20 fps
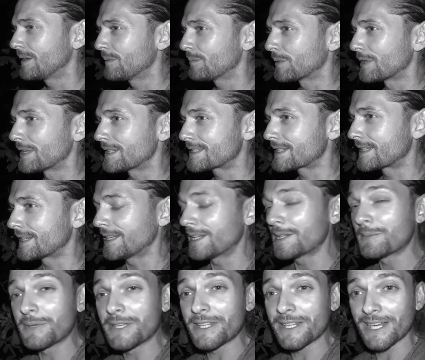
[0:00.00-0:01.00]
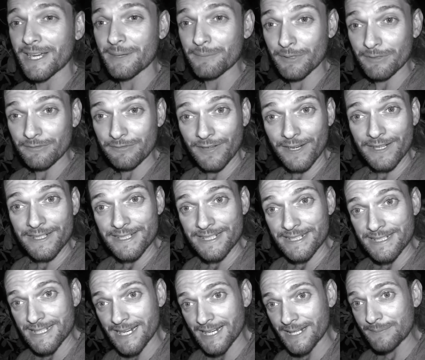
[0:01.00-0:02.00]
But it's killing me that I'm not
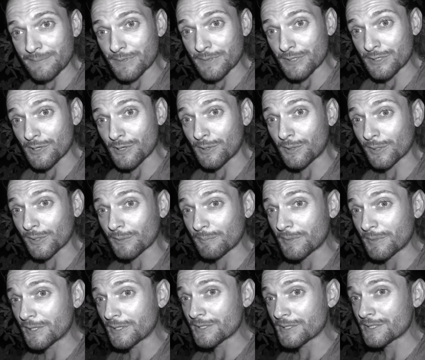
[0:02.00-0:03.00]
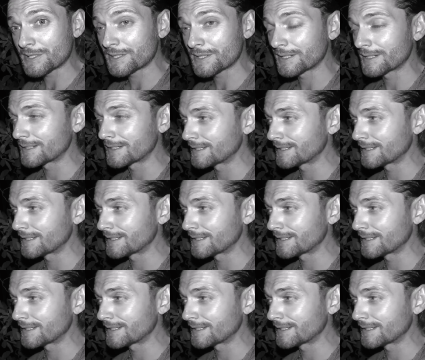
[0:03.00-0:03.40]
finding time to talk, because